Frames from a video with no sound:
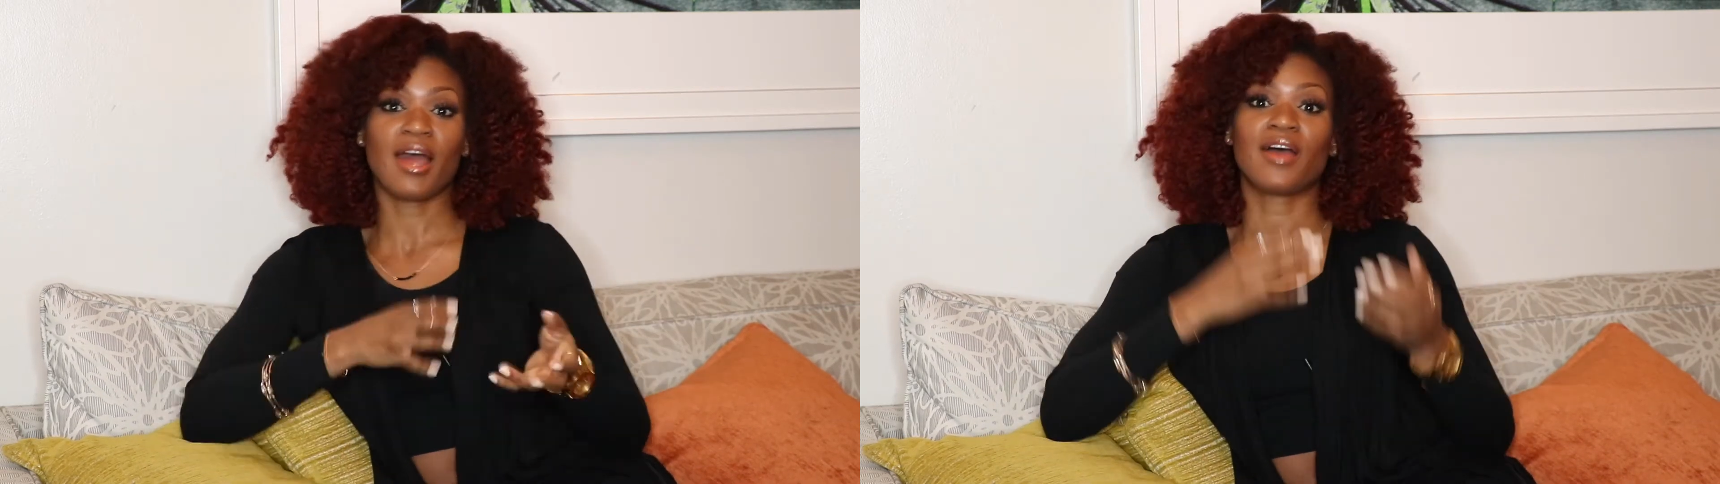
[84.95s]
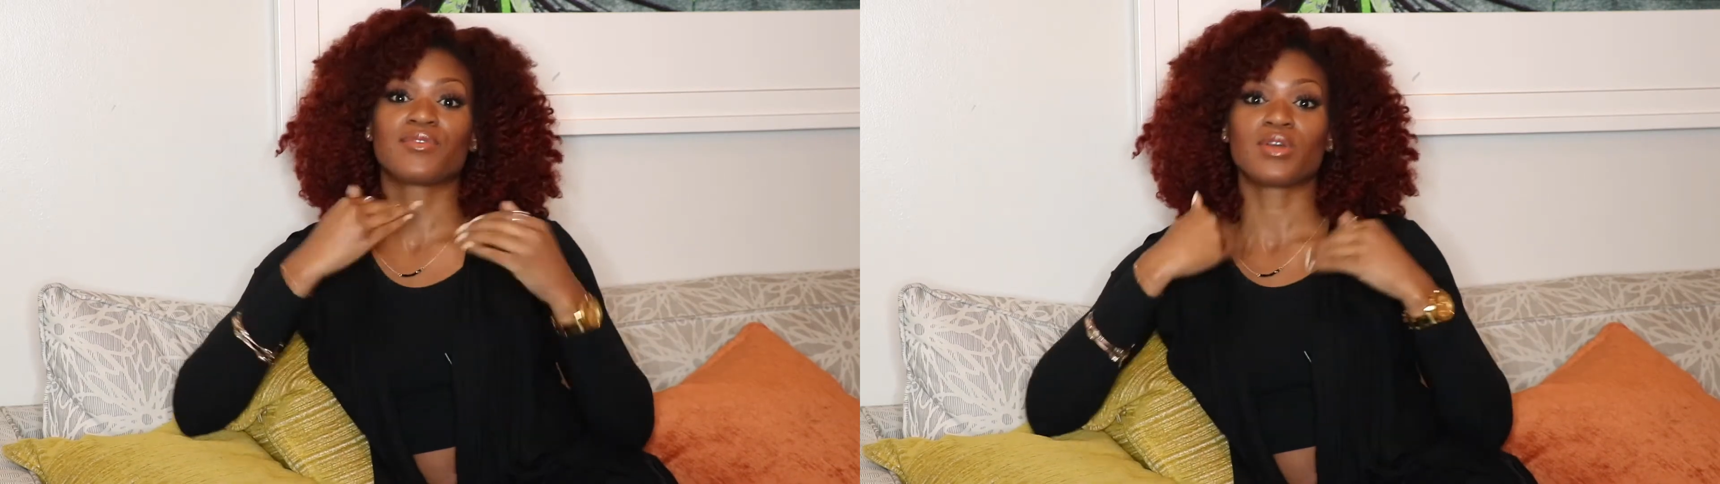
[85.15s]

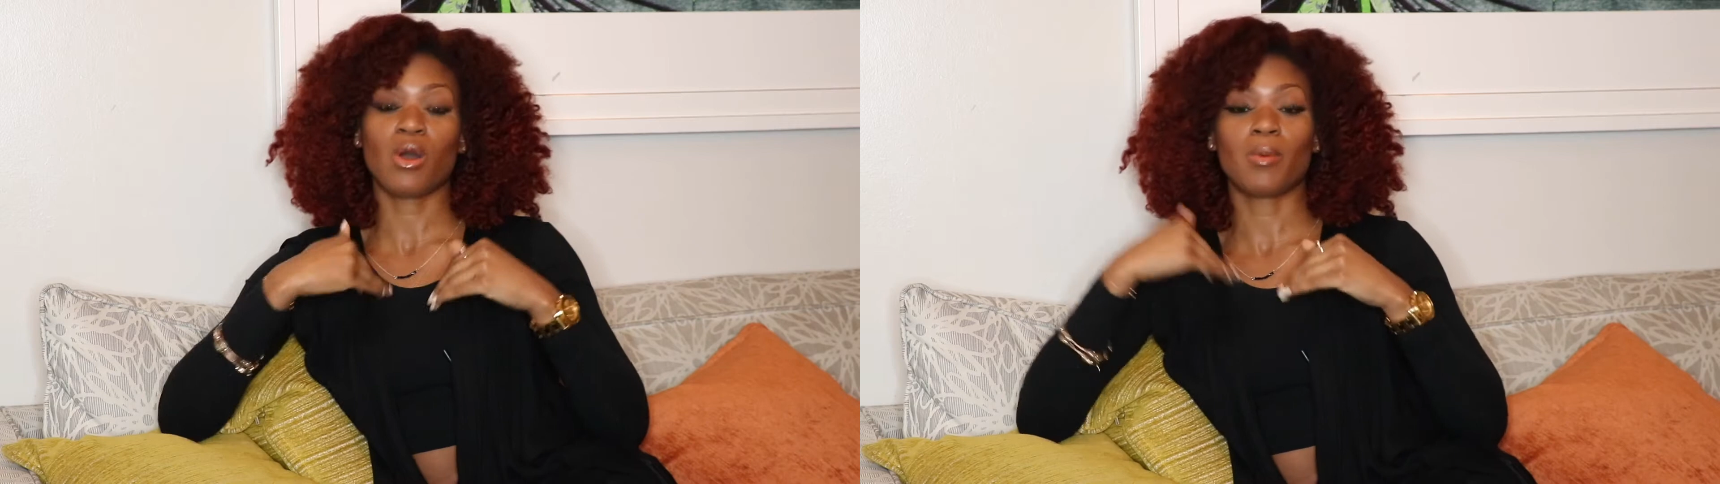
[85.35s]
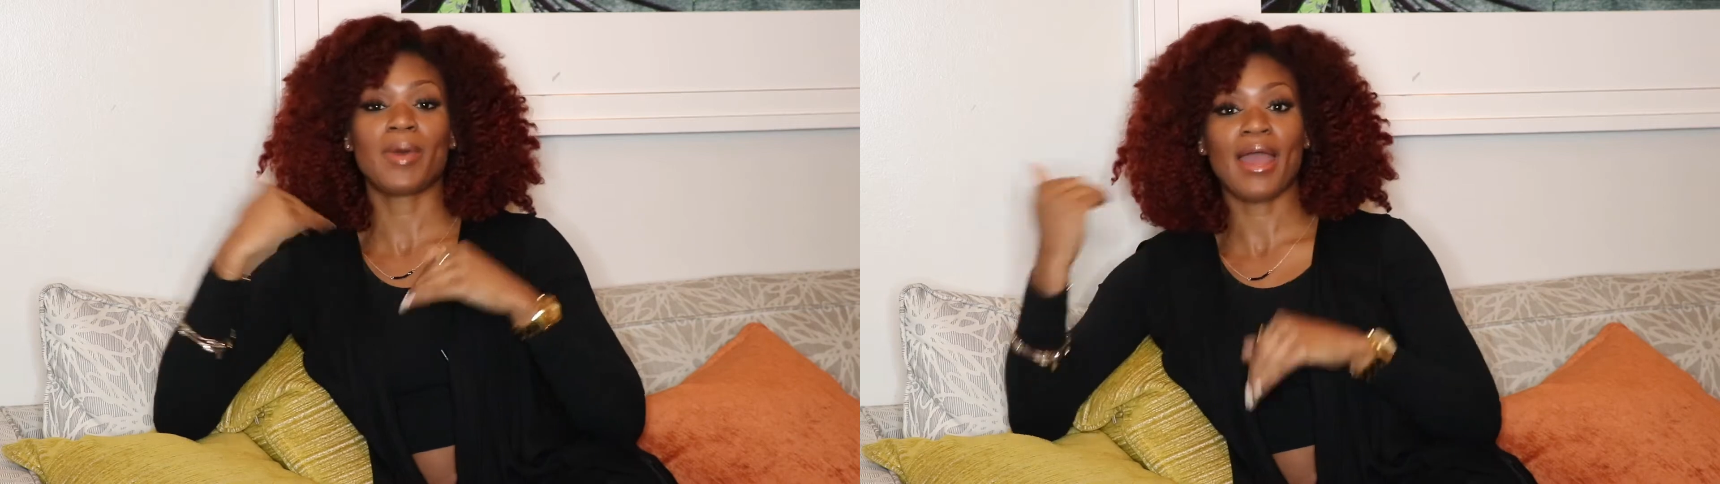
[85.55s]
have to
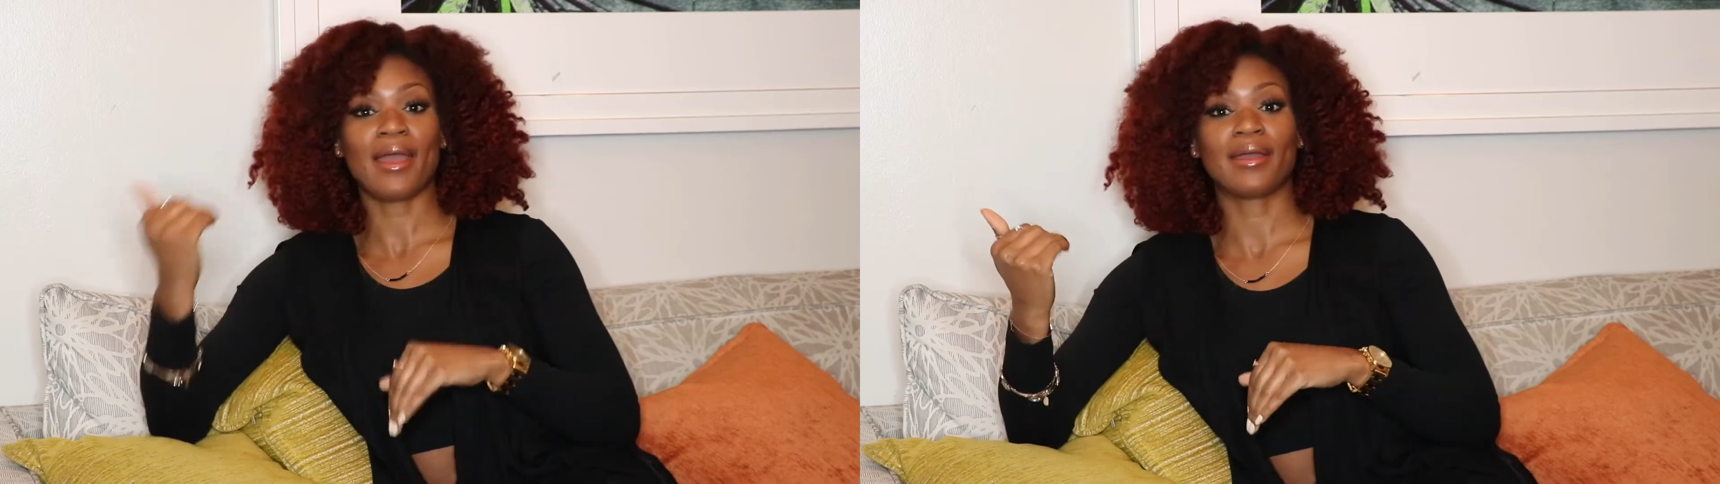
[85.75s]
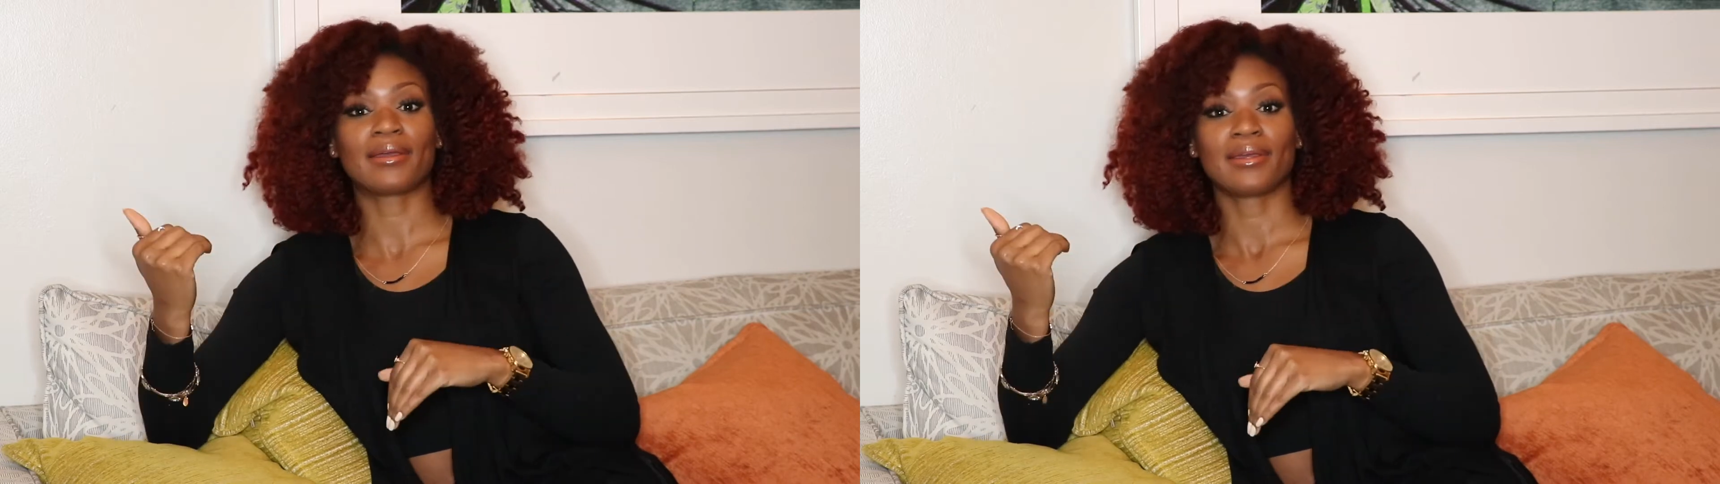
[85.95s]
go
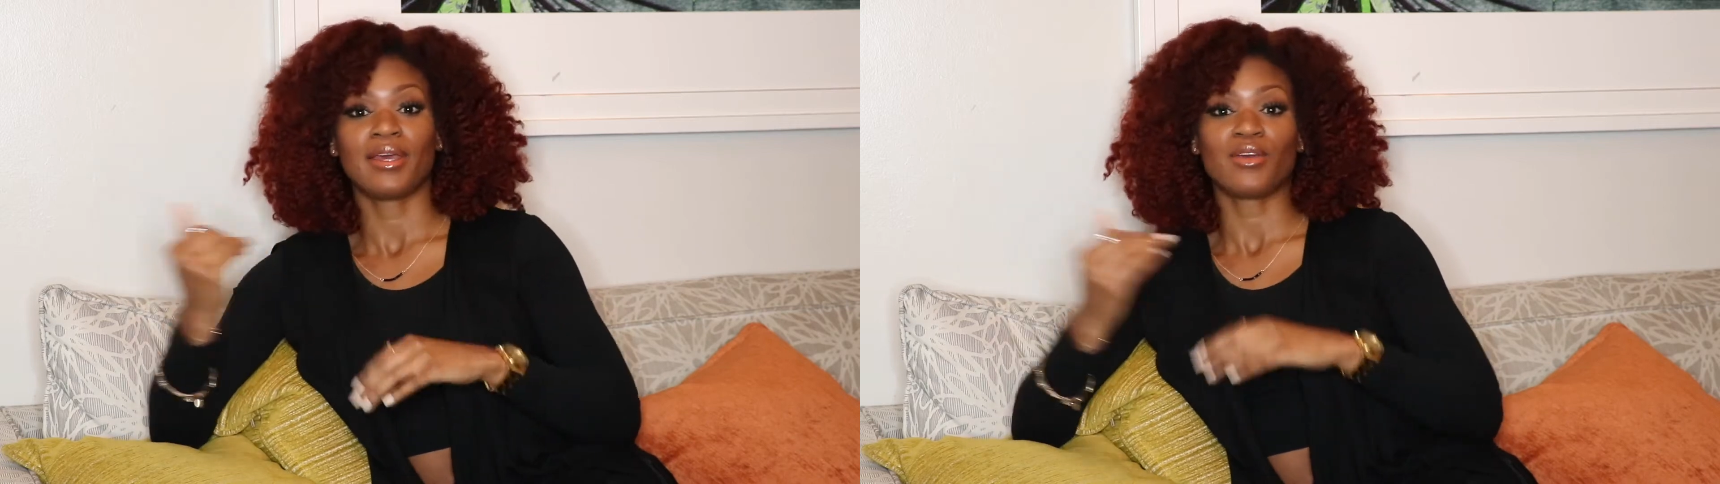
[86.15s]
back,